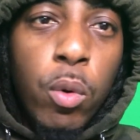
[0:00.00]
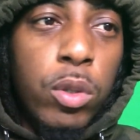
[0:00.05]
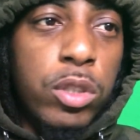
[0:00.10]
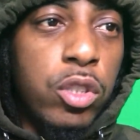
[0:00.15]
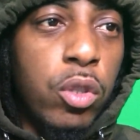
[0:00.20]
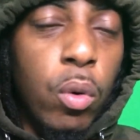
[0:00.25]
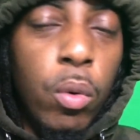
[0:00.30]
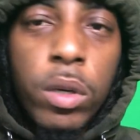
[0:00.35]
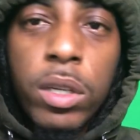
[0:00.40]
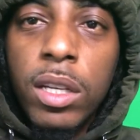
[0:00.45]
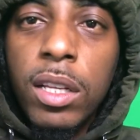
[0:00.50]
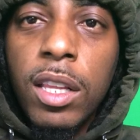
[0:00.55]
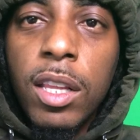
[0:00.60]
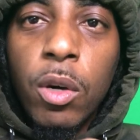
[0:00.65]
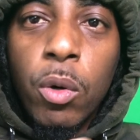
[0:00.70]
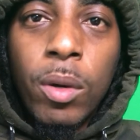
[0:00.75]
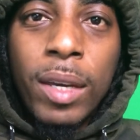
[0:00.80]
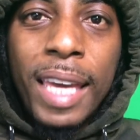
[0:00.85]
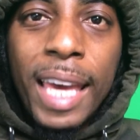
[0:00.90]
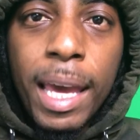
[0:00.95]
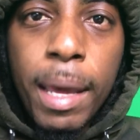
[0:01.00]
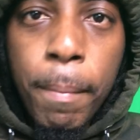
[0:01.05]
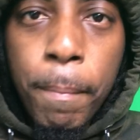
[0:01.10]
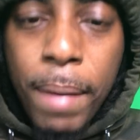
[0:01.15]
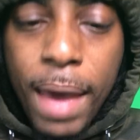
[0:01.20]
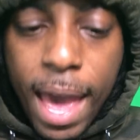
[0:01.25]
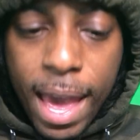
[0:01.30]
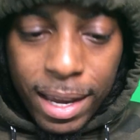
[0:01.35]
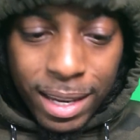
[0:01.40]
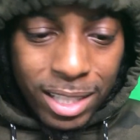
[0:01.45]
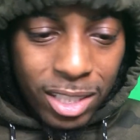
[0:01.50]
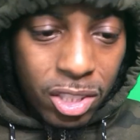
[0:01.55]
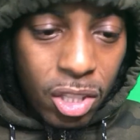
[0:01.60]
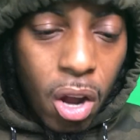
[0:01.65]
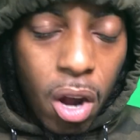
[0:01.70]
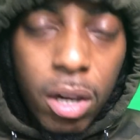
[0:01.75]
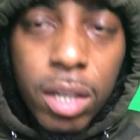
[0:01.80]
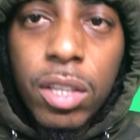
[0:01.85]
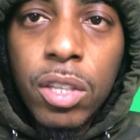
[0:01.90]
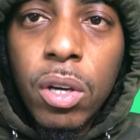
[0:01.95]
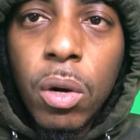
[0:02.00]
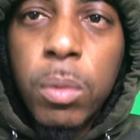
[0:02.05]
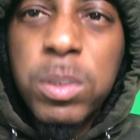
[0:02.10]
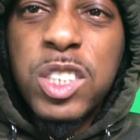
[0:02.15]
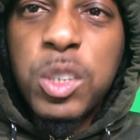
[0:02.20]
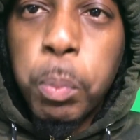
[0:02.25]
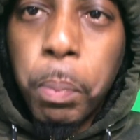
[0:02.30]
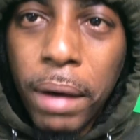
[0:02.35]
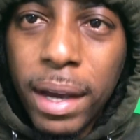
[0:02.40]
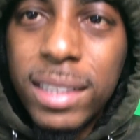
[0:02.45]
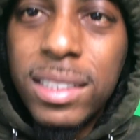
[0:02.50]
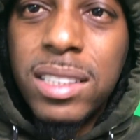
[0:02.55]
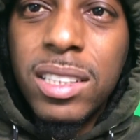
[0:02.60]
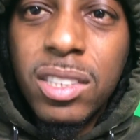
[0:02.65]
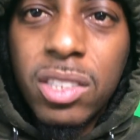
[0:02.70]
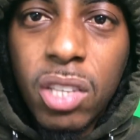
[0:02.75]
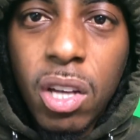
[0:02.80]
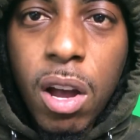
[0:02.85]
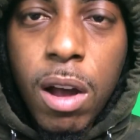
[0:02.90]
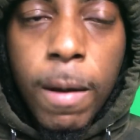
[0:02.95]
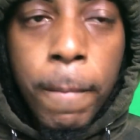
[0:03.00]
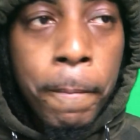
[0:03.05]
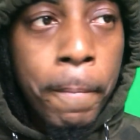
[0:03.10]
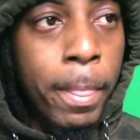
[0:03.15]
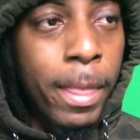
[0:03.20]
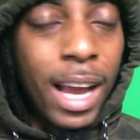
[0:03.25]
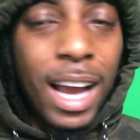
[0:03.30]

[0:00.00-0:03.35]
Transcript: was doing your little get back and talking your spicy talk,